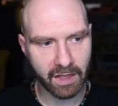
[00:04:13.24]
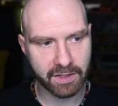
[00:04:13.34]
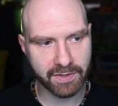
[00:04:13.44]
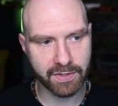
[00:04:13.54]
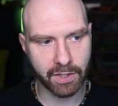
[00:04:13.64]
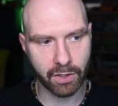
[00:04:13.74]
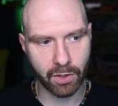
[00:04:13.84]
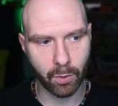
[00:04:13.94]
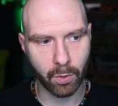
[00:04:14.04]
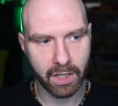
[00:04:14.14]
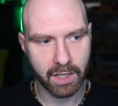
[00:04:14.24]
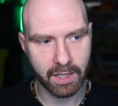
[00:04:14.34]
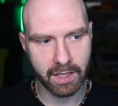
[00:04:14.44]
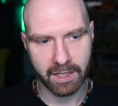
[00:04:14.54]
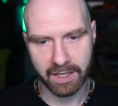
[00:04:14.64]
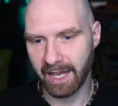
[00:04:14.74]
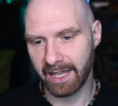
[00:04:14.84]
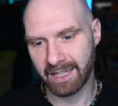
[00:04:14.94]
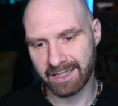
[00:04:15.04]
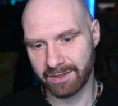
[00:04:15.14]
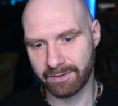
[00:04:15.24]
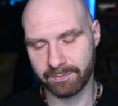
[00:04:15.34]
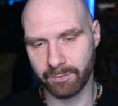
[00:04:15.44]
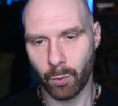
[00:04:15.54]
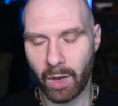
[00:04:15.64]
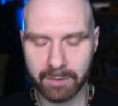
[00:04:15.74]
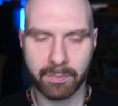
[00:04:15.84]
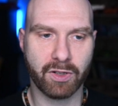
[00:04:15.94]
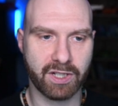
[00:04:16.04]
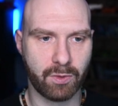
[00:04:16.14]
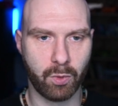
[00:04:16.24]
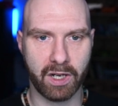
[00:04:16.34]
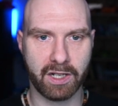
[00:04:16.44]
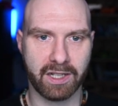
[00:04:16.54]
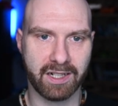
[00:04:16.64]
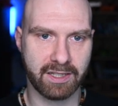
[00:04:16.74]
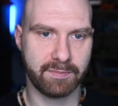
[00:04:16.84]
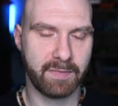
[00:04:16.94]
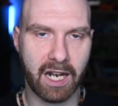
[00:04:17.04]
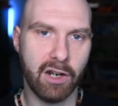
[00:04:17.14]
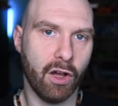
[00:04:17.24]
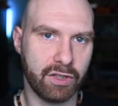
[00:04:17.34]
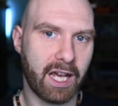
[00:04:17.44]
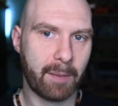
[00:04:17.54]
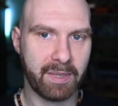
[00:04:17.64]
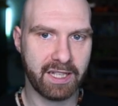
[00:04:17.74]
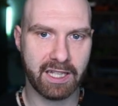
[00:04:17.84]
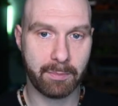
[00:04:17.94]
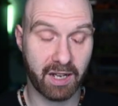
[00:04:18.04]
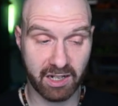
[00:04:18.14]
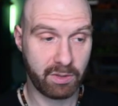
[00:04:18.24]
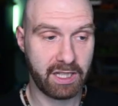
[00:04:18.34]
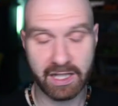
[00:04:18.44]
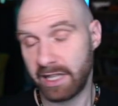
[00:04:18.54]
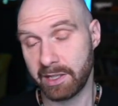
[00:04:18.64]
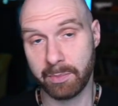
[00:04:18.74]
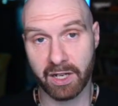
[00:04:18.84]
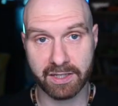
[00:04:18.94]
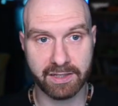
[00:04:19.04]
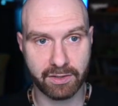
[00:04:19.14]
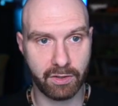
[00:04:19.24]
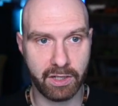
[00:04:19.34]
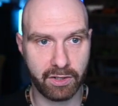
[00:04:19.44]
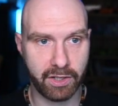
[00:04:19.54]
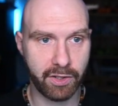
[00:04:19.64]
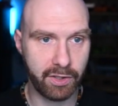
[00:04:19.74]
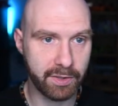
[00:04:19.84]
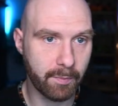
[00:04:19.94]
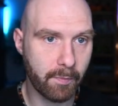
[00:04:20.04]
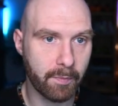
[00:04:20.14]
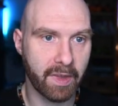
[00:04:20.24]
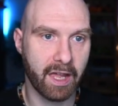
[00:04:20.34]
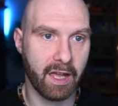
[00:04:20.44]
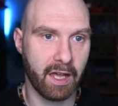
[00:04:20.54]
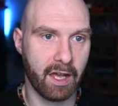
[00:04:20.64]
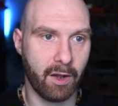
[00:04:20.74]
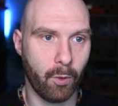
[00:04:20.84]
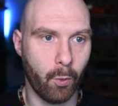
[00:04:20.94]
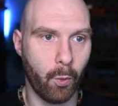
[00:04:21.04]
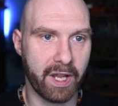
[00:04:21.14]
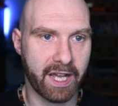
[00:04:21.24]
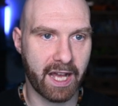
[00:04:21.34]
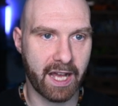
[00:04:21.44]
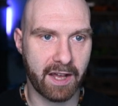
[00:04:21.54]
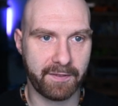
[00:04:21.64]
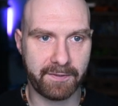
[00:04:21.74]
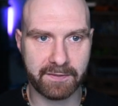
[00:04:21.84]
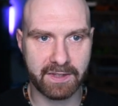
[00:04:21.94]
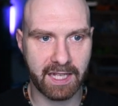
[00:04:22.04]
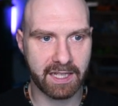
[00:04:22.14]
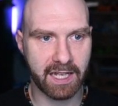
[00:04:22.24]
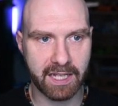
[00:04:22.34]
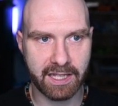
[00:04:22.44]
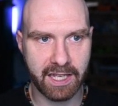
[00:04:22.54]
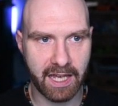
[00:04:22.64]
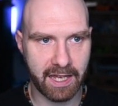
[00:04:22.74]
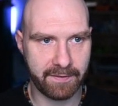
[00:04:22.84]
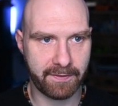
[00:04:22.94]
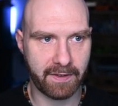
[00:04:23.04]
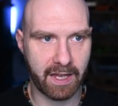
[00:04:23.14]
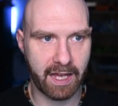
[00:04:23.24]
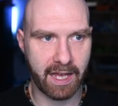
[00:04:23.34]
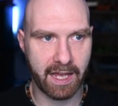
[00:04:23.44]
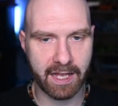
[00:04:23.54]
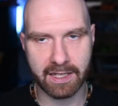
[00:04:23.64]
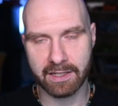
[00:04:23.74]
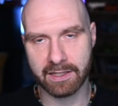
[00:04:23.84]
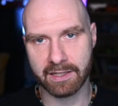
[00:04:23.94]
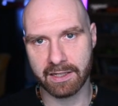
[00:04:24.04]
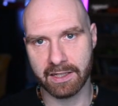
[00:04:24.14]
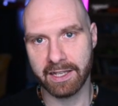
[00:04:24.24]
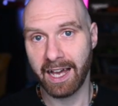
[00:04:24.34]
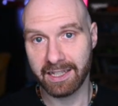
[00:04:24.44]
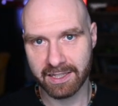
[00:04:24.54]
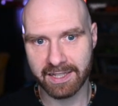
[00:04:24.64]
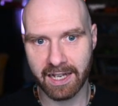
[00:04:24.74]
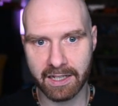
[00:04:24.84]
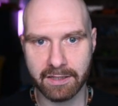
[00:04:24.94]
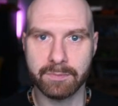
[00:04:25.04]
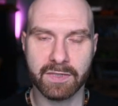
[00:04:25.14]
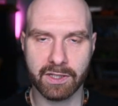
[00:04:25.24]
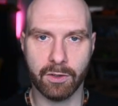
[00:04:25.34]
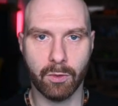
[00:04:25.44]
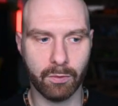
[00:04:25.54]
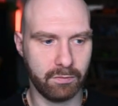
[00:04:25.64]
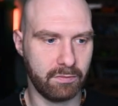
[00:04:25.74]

So, yeah, that's one project where there is a lot happening in the background and the entry price is really, really good. We have 10 KTF and the Otherside, so